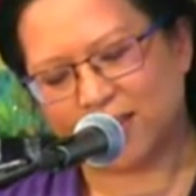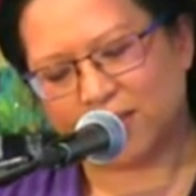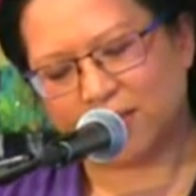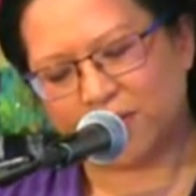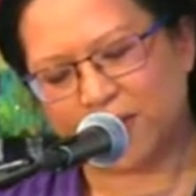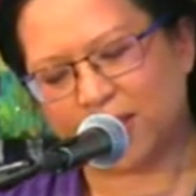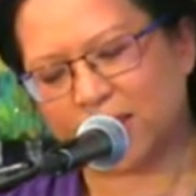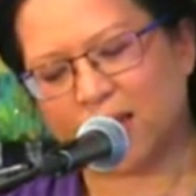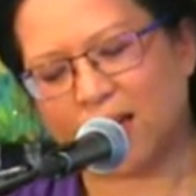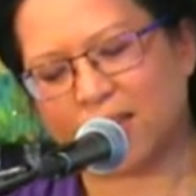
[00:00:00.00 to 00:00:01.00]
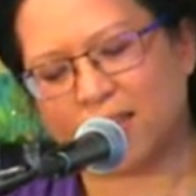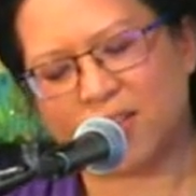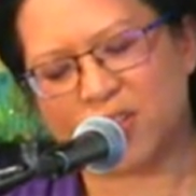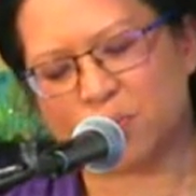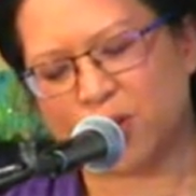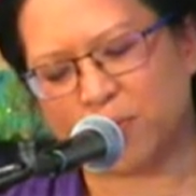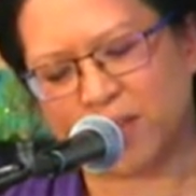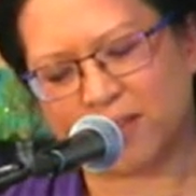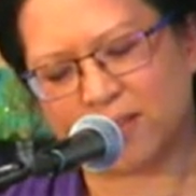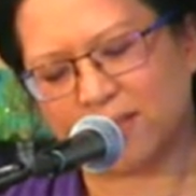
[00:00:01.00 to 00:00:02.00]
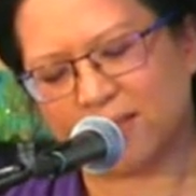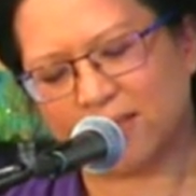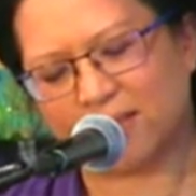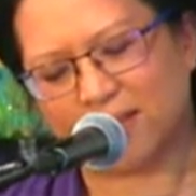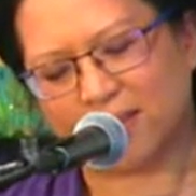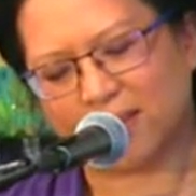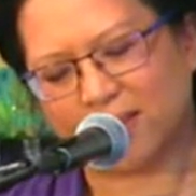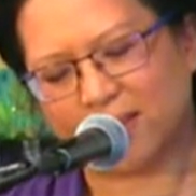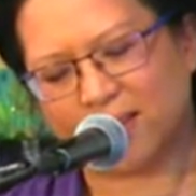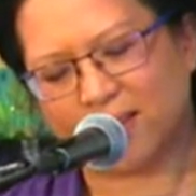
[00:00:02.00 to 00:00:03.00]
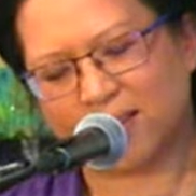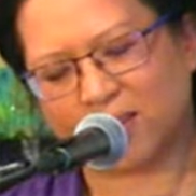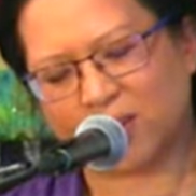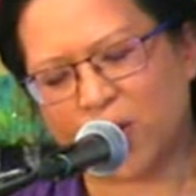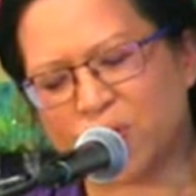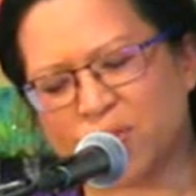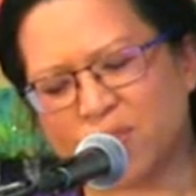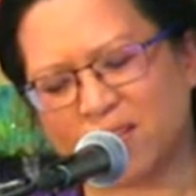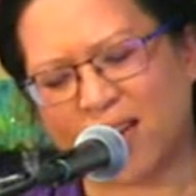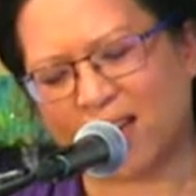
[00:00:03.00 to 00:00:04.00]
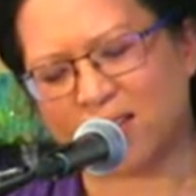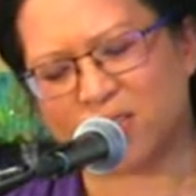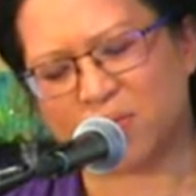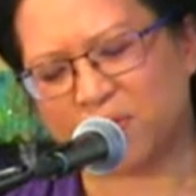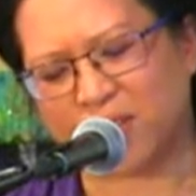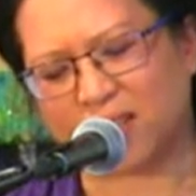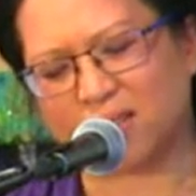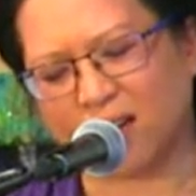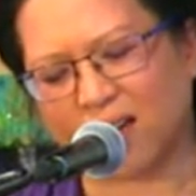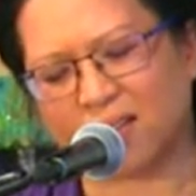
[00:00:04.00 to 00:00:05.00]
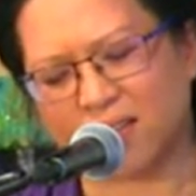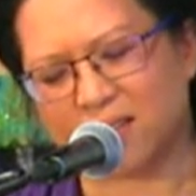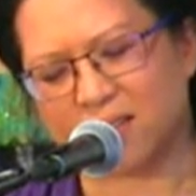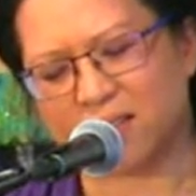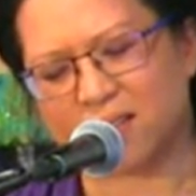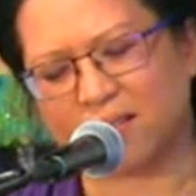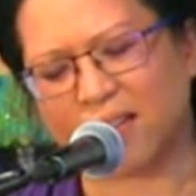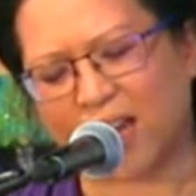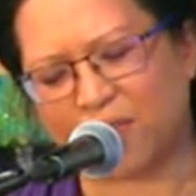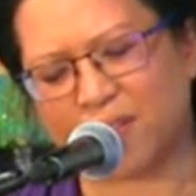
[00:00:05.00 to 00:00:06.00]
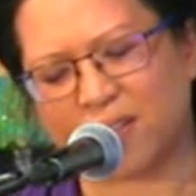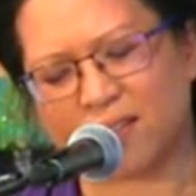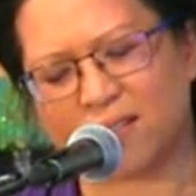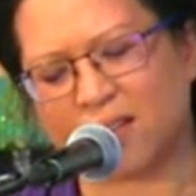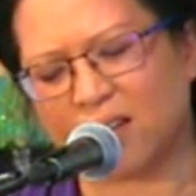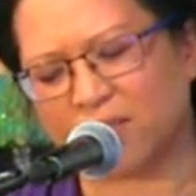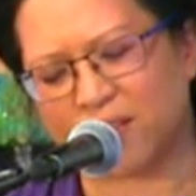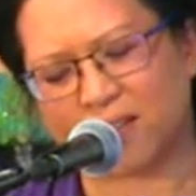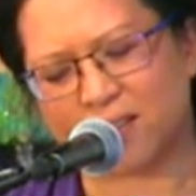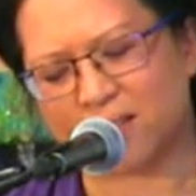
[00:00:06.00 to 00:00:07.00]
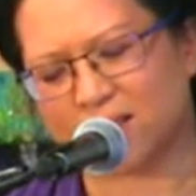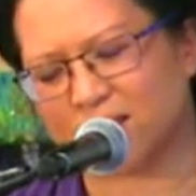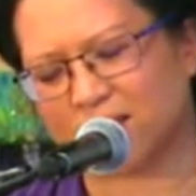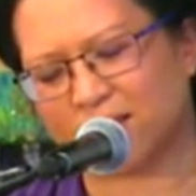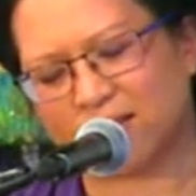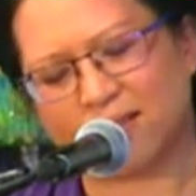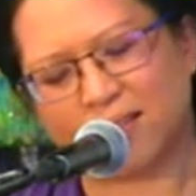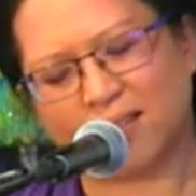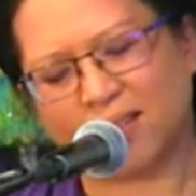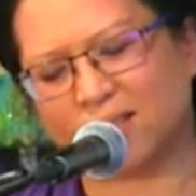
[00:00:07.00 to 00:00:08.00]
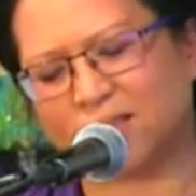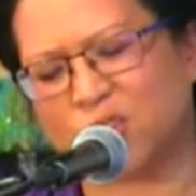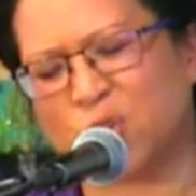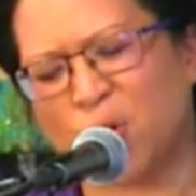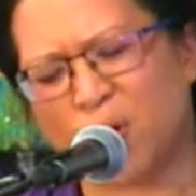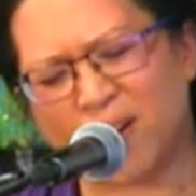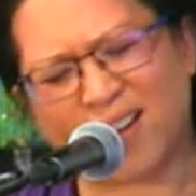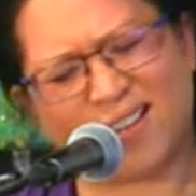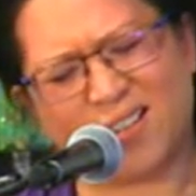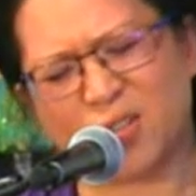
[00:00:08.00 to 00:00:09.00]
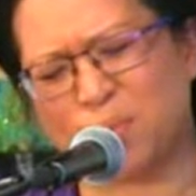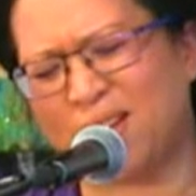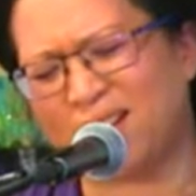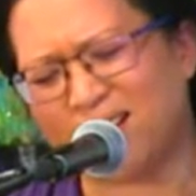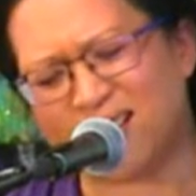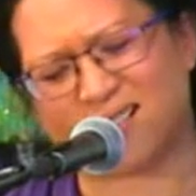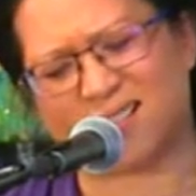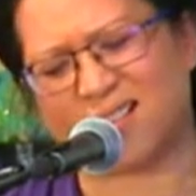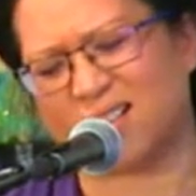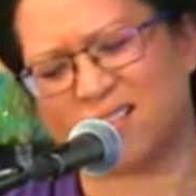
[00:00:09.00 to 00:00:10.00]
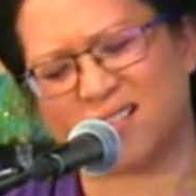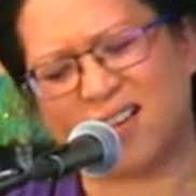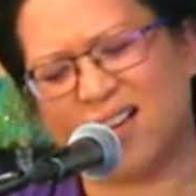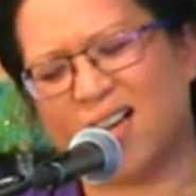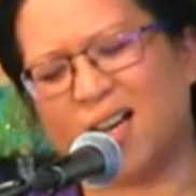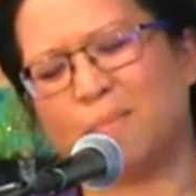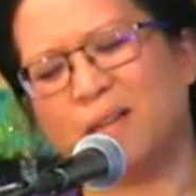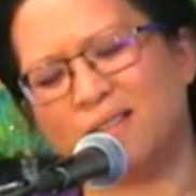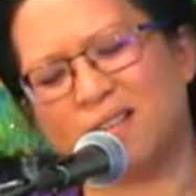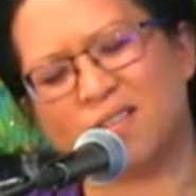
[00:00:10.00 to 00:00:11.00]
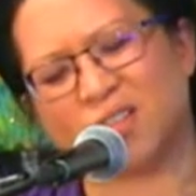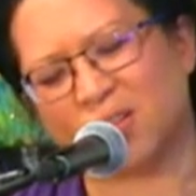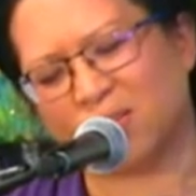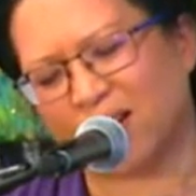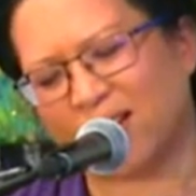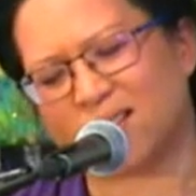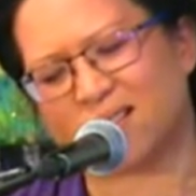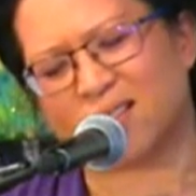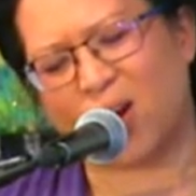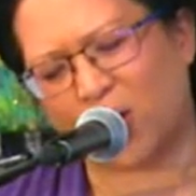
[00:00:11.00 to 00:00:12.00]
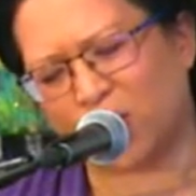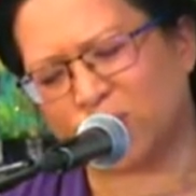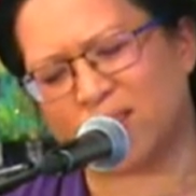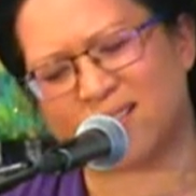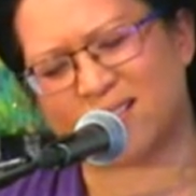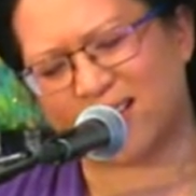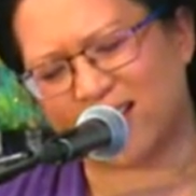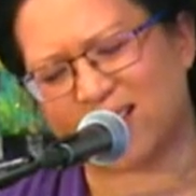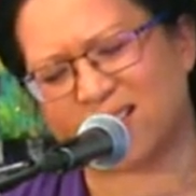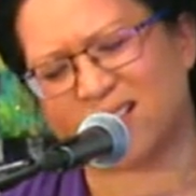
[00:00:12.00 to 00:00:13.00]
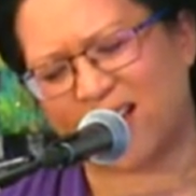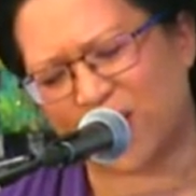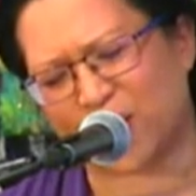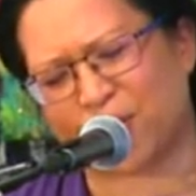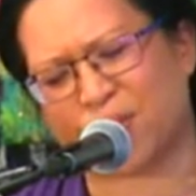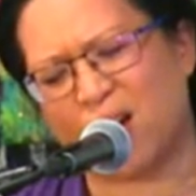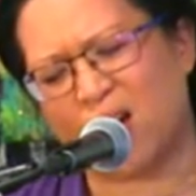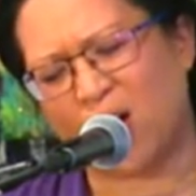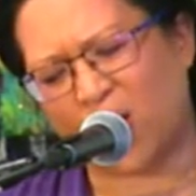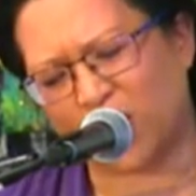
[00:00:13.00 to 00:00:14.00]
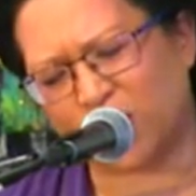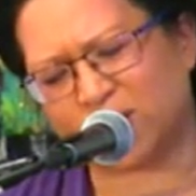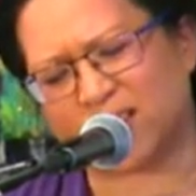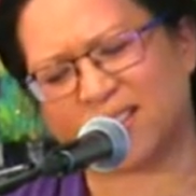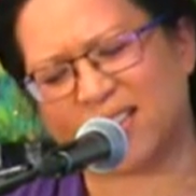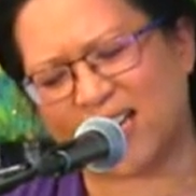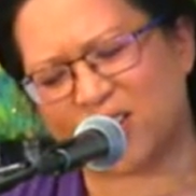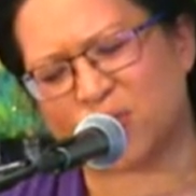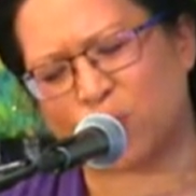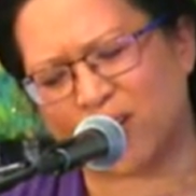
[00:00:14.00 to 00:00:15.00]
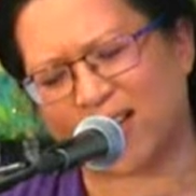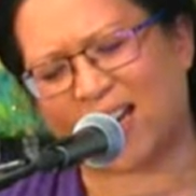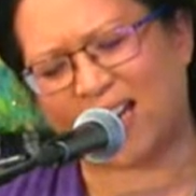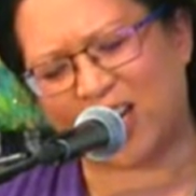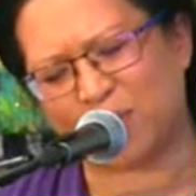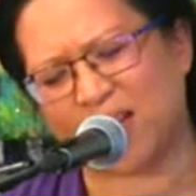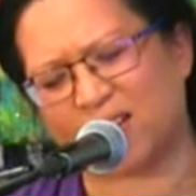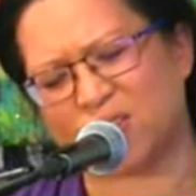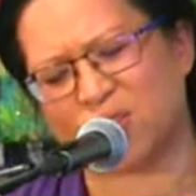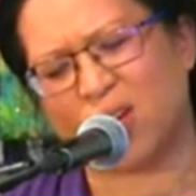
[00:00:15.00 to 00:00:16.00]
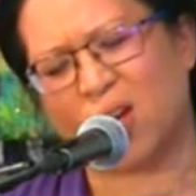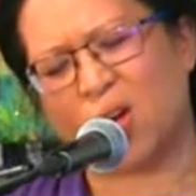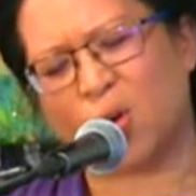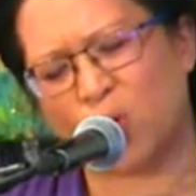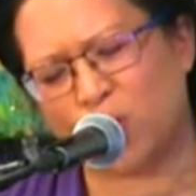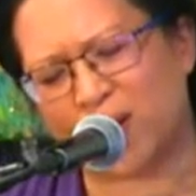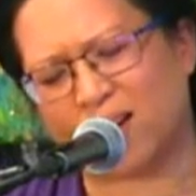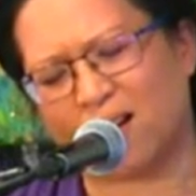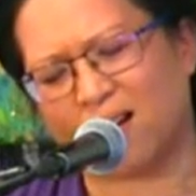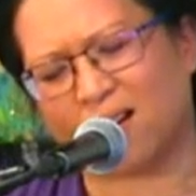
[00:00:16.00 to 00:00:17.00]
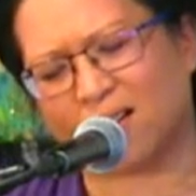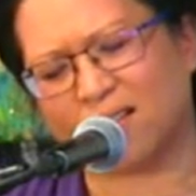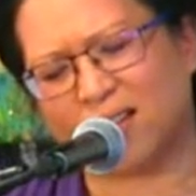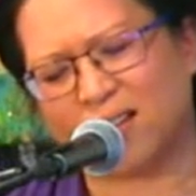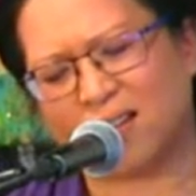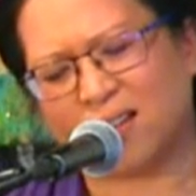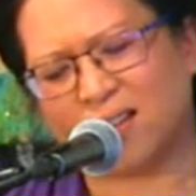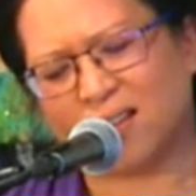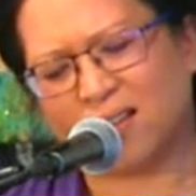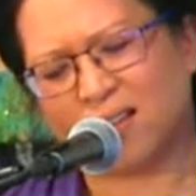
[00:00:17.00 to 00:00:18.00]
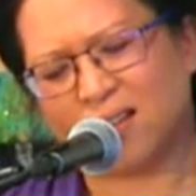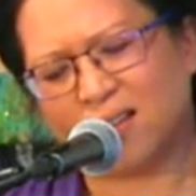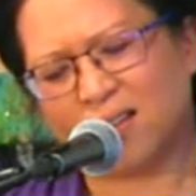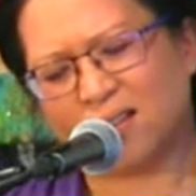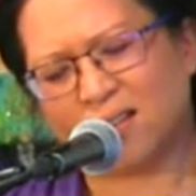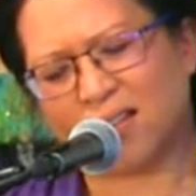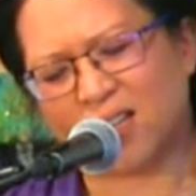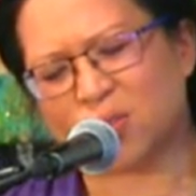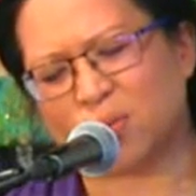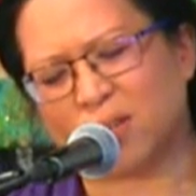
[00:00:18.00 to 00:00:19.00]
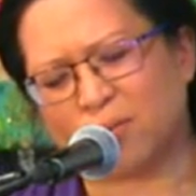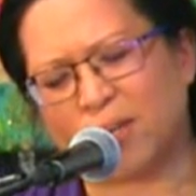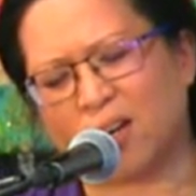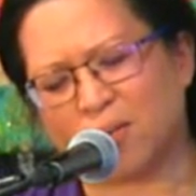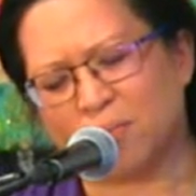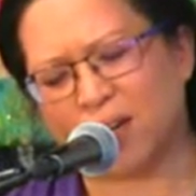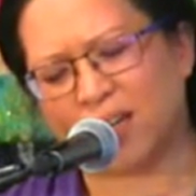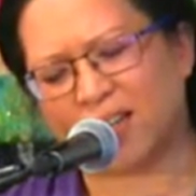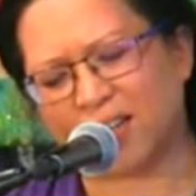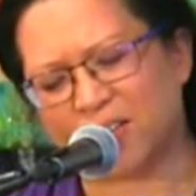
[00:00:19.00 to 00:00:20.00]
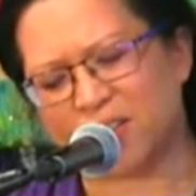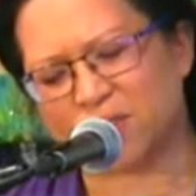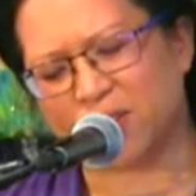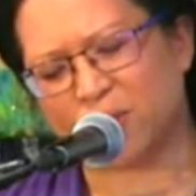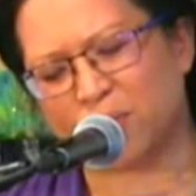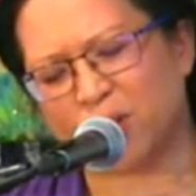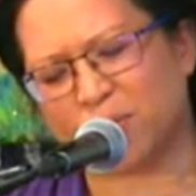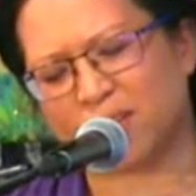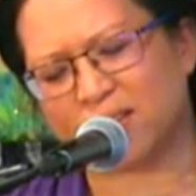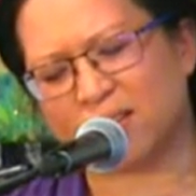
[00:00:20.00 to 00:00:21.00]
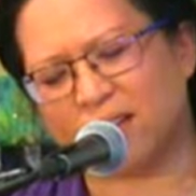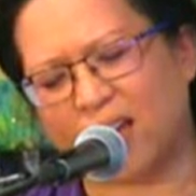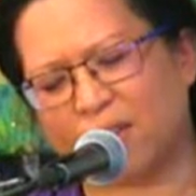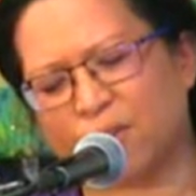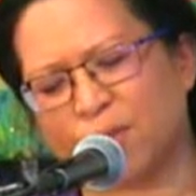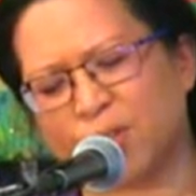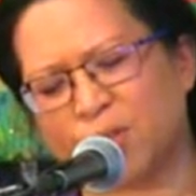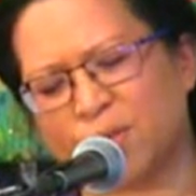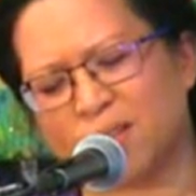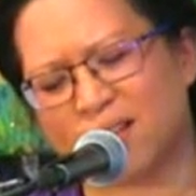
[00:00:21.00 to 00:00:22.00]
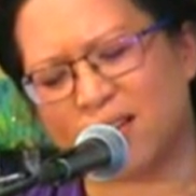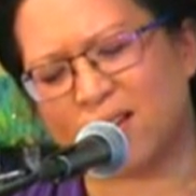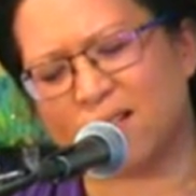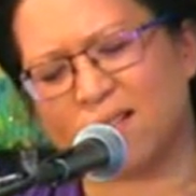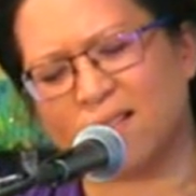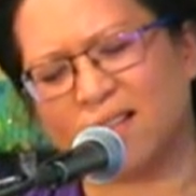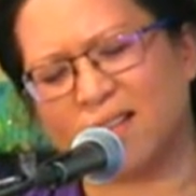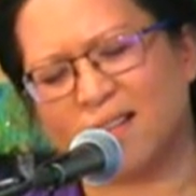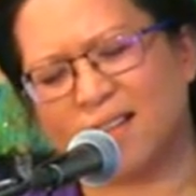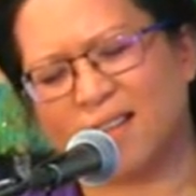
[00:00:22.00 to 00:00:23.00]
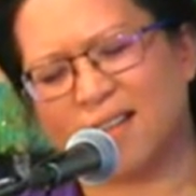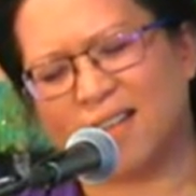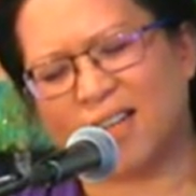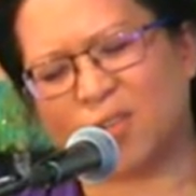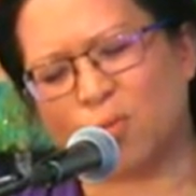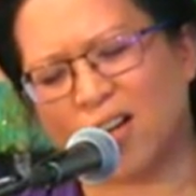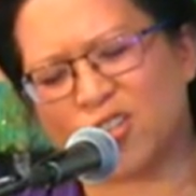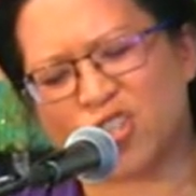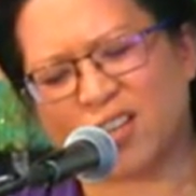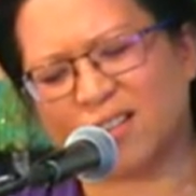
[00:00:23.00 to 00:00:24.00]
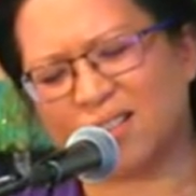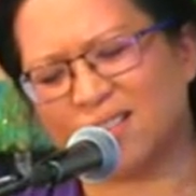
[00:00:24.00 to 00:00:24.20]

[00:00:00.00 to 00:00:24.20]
feeling God in this moment, closer than hands and feet. God is, life is, love is, joy is, peace is, abundance and grace and wholeness is, health, wholeness. That is what I am. That is who we are. That is what we are embodying in this very moment. Everyone who is here and watching